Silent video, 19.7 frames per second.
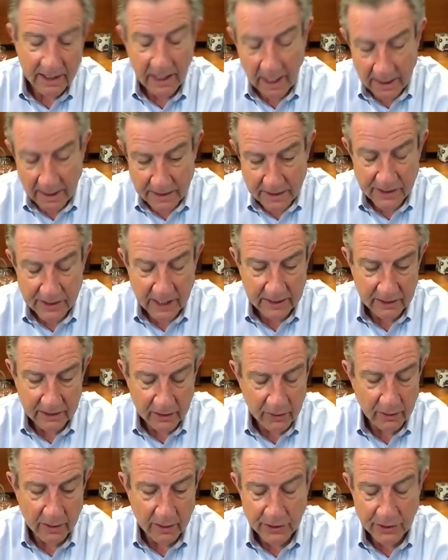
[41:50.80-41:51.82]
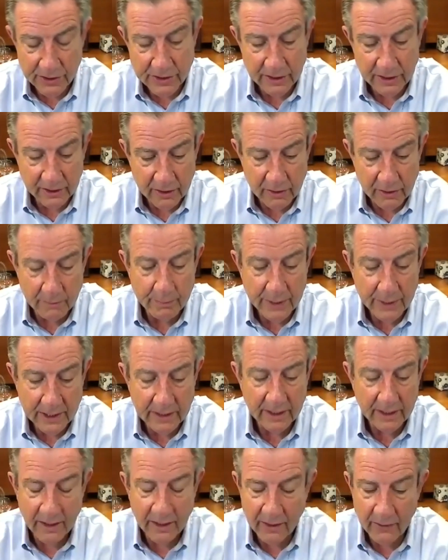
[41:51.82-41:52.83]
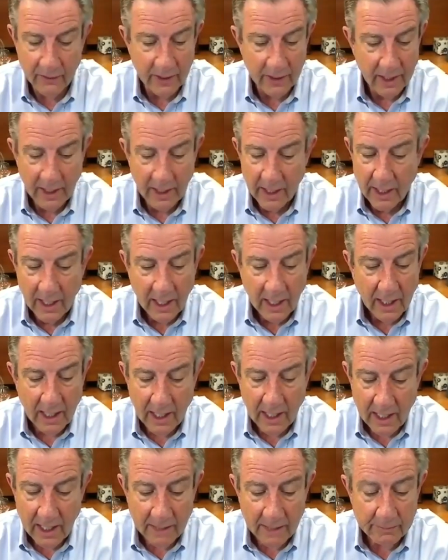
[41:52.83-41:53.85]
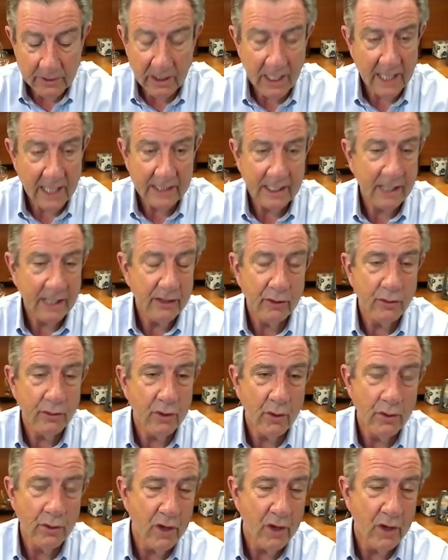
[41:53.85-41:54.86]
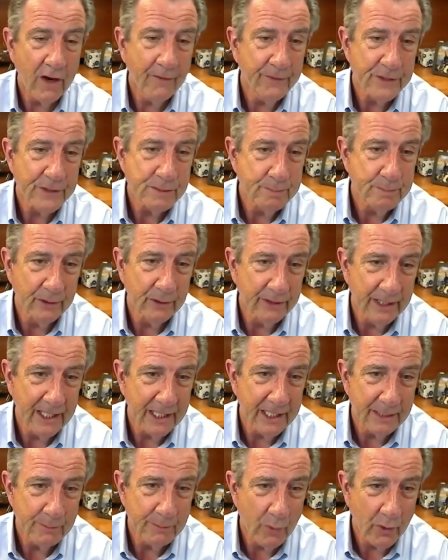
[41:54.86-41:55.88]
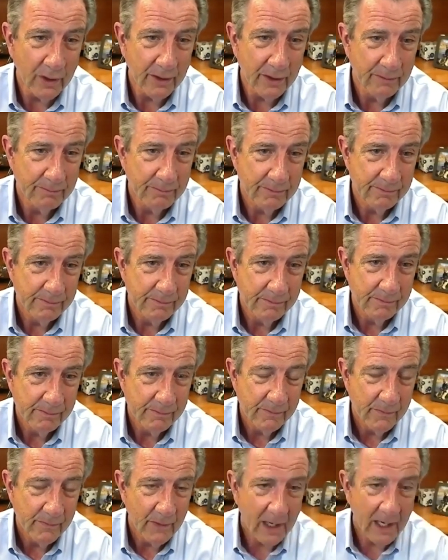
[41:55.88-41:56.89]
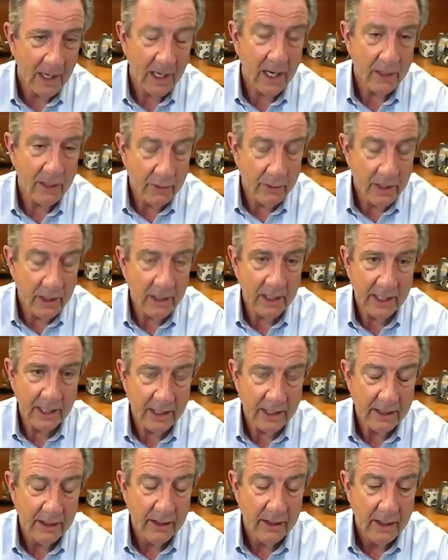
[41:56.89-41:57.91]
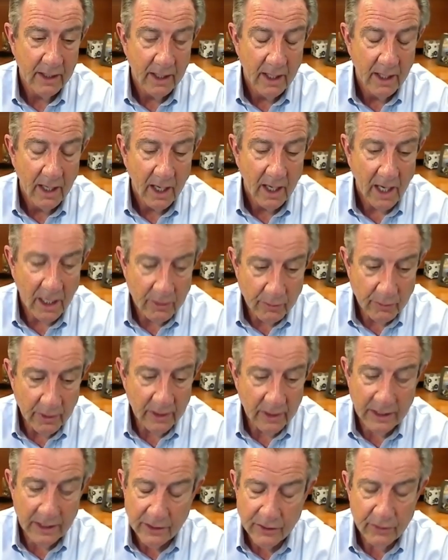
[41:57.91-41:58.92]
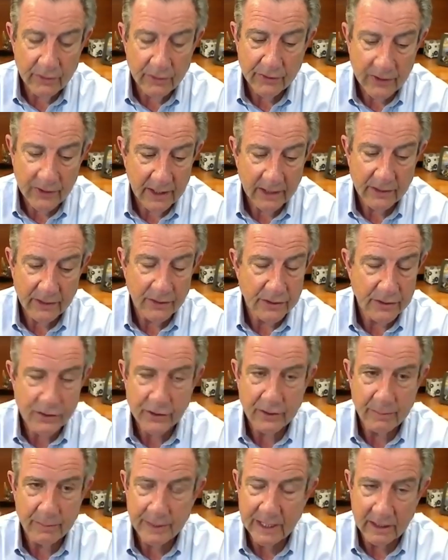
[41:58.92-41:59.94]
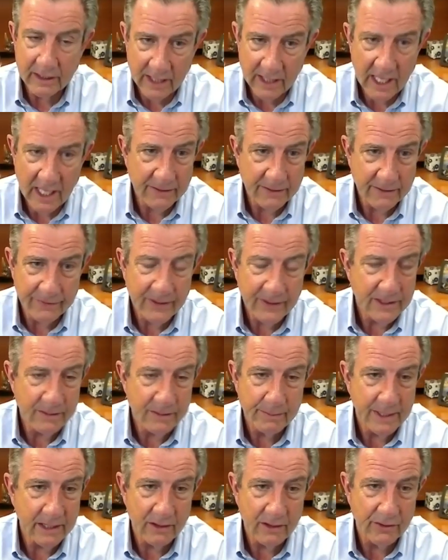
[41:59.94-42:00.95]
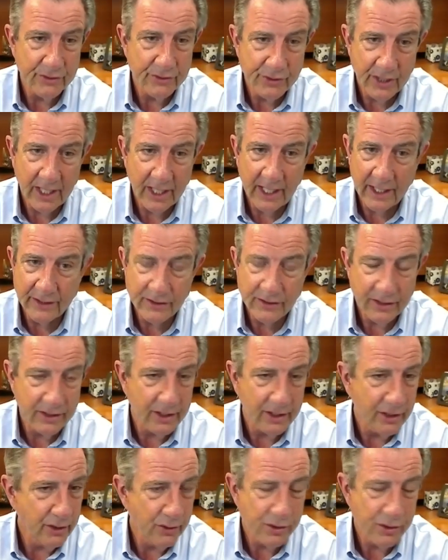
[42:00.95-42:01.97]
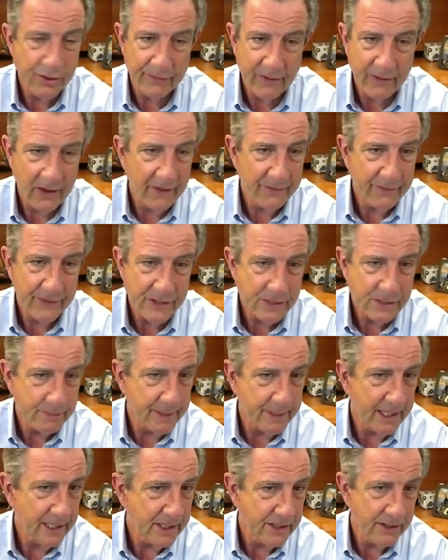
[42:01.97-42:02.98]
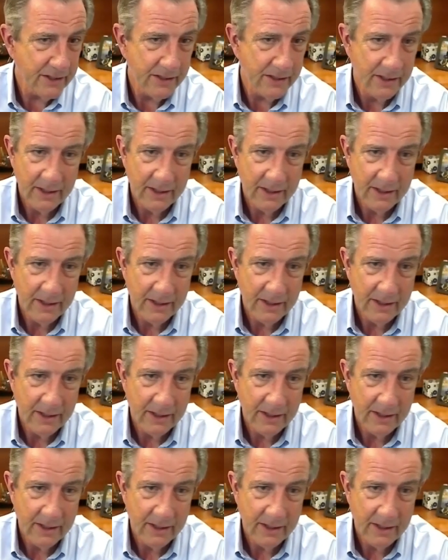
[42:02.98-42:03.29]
said just a little bit ago, I'm glad I don't own an office building anymore. I really do think there's going to be a lot of fundamental change in the use of office space.